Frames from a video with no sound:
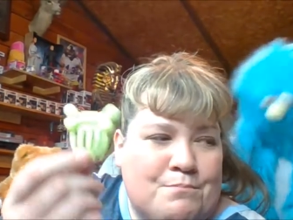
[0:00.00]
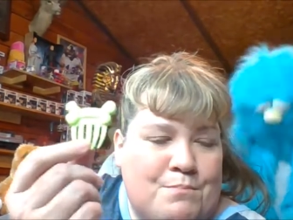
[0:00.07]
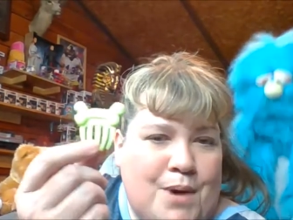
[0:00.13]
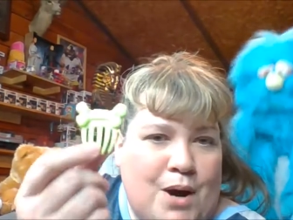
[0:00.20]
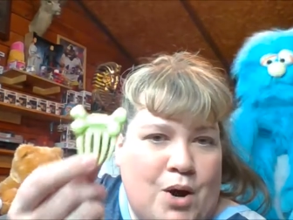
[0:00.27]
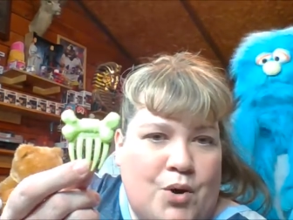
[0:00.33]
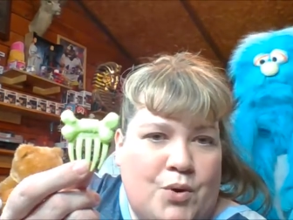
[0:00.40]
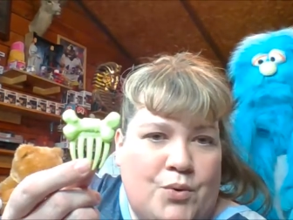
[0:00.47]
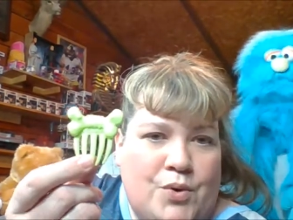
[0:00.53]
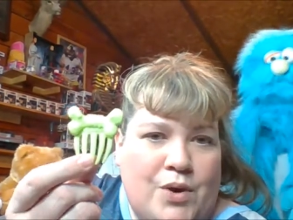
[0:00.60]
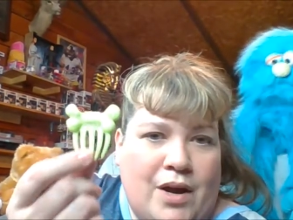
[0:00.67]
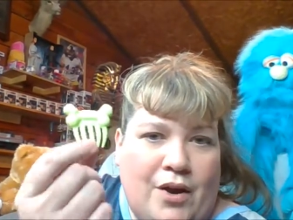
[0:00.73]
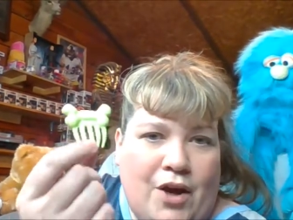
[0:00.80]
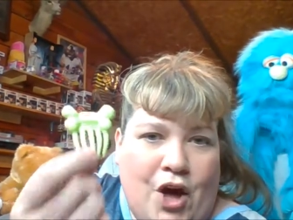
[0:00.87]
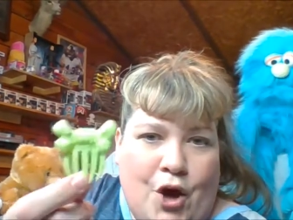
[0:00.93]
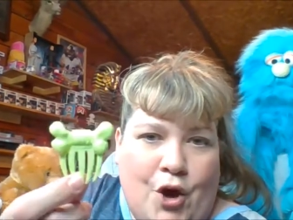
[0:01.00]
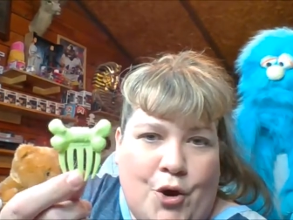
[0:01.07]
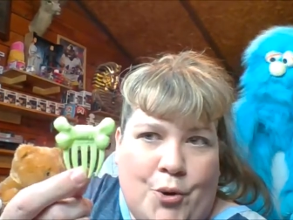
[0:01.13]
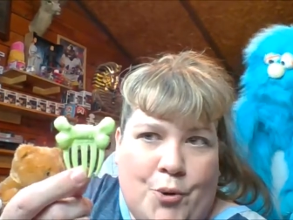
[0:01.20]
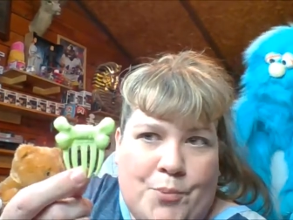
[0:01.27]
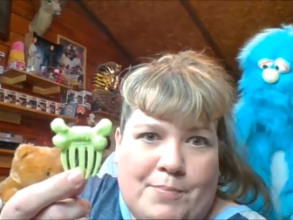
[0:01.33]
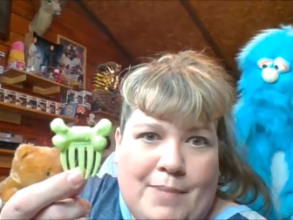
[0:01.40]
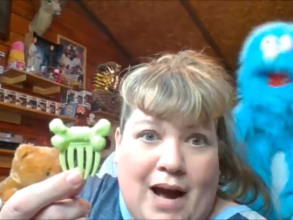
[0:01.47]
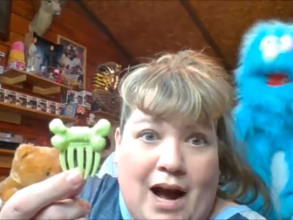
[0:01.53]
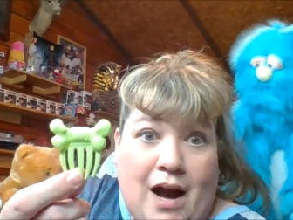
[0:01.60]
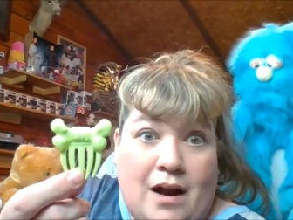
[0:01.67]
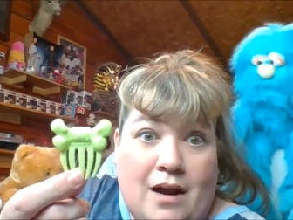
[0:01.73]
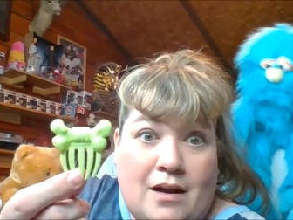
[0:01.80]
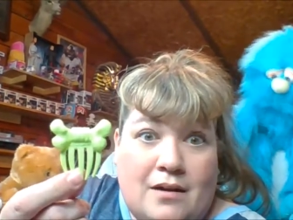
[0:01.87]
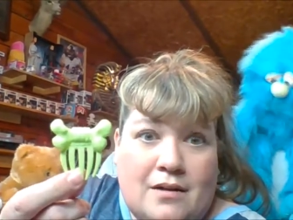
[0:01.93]
bone comb.
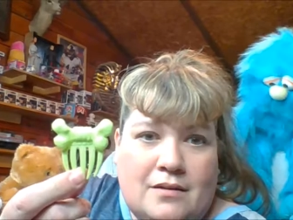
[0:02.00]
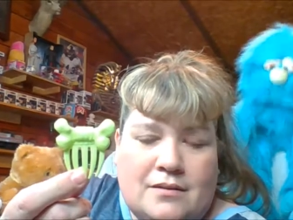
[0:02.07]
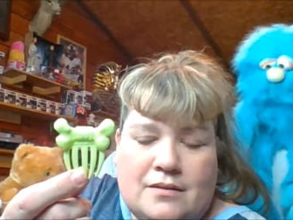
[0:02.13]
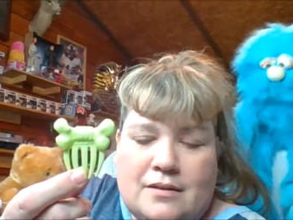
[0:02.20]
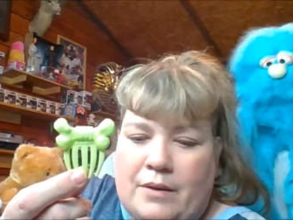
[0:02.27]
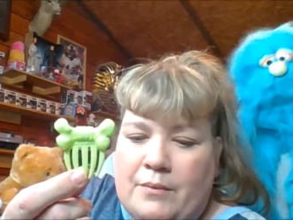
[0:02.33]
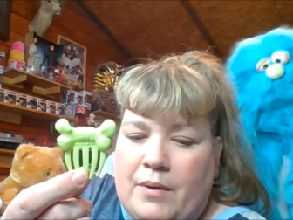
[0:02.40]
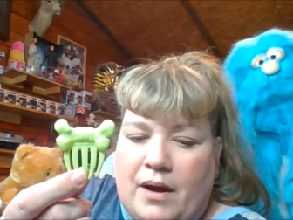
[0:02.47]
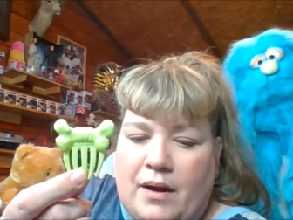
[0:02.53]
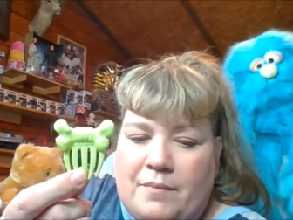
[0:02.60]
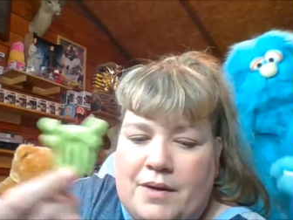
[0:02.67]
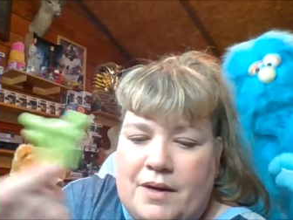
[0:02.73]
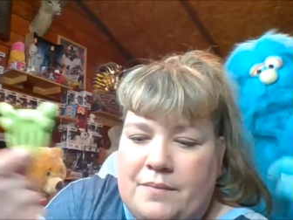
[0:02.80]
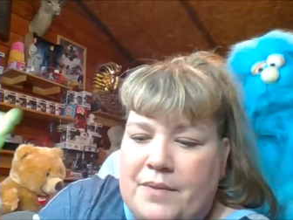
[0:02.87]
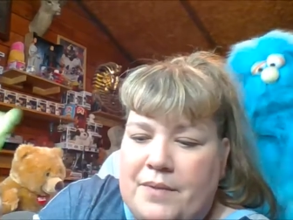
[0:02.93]
Sorry. That rhymed.